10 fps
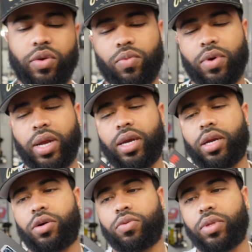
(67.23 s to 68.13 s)
the one and
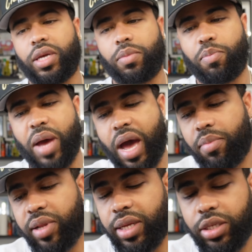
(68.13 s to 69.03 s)
only
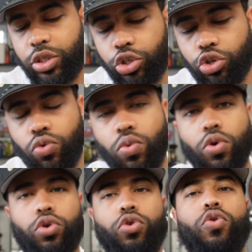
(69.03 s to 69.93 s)
BaByliss
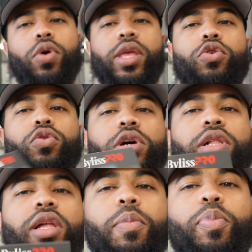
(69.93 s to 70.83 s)
Dual Coil
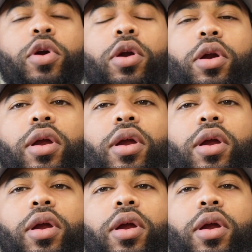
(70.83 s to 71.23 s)
Clipper.